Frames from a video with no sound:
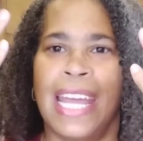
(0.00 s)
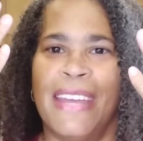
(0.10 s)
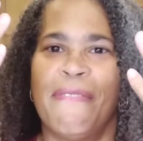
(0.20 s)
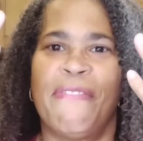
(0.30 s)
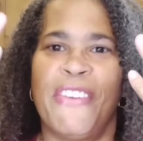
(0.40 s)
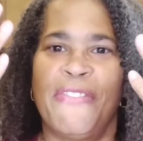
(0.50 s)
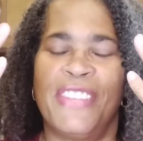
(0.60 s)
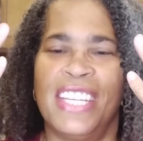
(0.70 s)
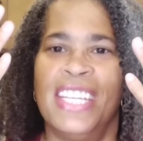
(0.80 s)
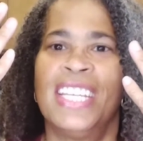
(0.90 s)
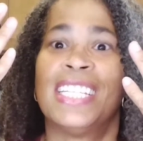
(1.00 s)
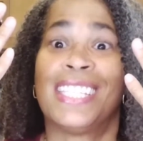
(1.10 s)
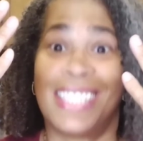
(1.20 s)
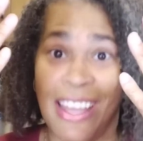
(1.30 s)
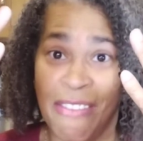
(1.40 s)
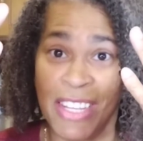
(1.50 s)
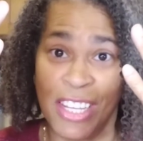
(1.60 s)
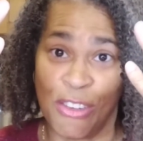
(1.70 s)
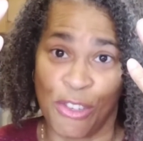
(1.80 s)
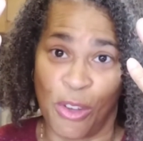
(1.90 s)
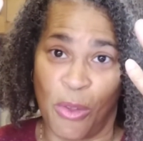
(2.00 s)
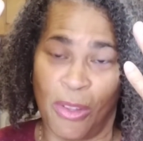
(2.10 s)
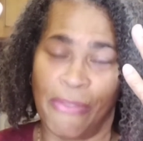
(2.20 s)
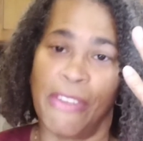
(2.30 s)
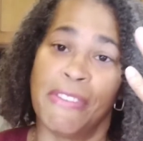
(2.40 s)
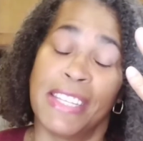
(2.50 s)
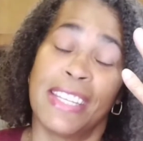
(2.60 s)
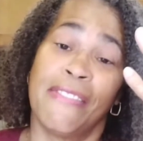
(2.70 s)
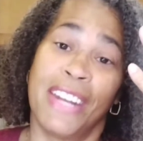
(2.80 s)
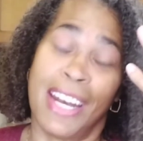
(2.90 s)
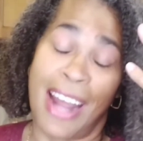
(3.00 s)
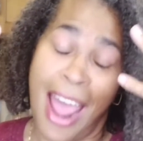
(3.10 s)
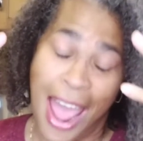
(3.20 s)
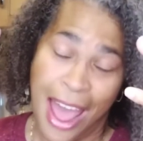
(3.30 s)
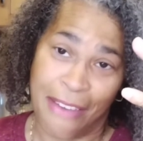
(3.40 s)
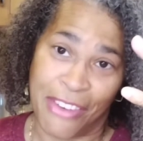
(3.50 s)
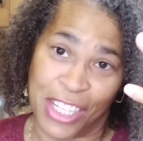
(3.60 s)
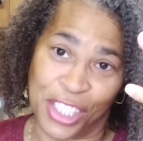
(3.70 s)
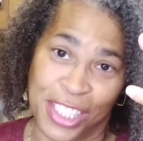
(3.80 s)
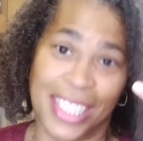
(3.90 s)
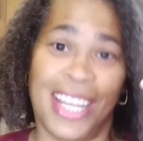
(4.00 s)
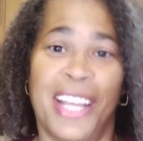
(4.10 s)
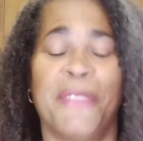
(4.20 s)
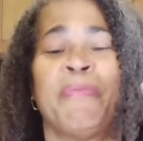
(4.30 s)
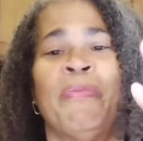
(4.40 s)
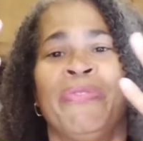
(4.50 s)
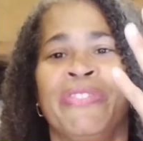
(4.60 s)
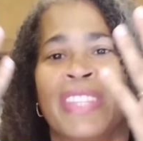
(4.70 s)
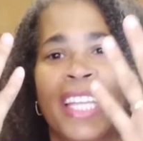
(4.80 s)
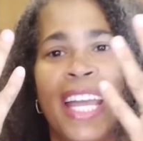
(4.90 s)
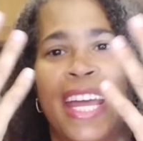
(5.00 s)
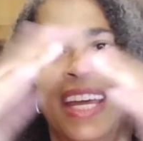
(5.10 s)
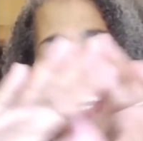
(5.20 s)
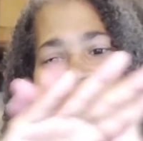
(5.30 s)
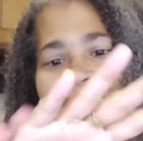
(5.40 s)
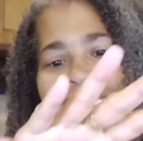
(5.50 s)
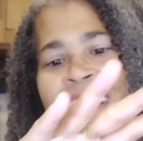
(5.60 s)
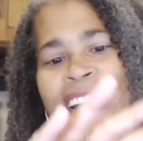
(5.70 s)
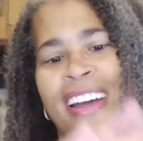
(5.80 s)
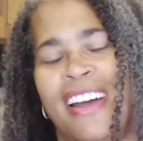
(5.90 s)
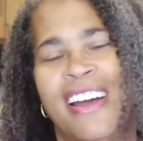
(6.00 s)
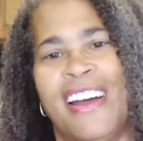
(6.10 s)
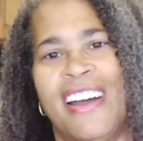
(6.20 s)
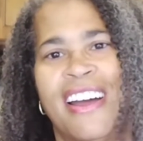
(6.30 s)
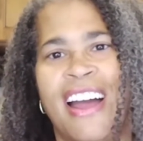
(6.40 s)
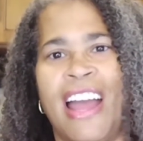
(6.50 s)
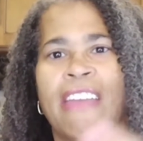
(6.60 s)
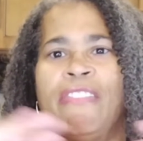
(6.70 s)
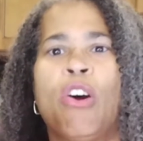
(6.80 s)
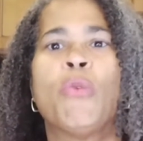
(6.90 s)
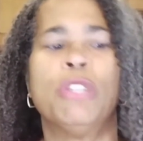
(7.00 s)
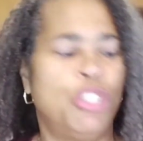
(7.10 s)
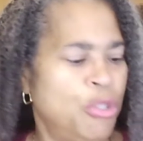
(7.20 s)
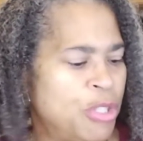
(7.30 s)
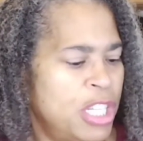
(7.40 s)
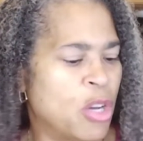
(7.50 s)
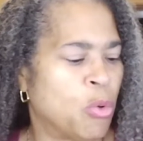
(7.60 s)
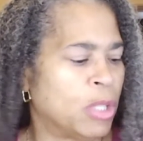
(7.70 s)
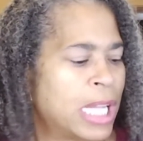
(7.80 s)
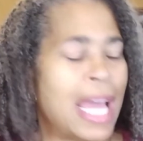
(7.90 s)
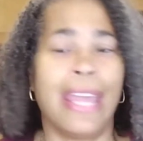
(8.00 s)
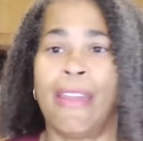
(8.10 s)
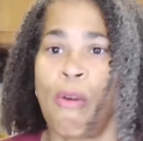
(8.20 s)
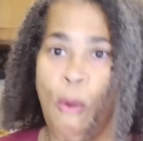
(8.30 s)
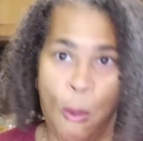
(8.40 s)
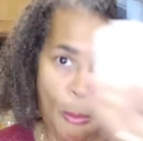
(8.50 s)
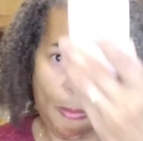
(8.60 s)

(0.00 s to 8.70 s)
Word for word: I am 57 years old, 57 and a half, I should say. And I've always used the Olay